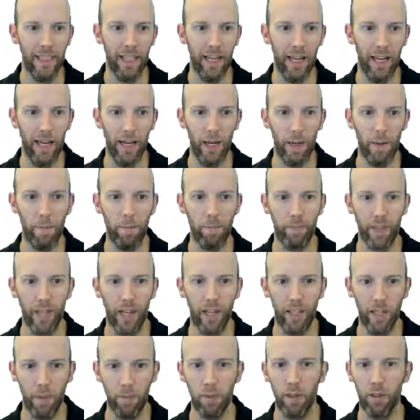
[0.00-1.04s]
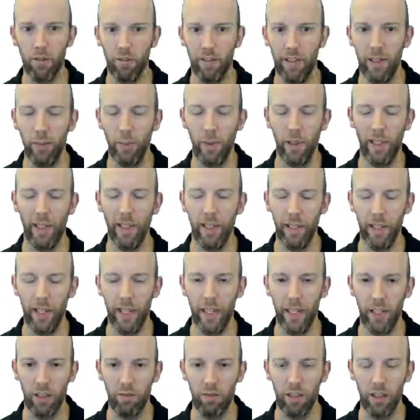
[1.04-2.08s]
and number three, we're then going
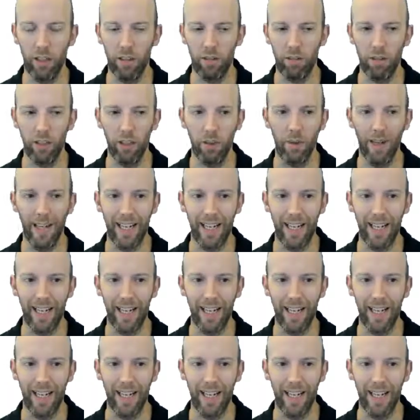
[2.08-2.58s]
to run through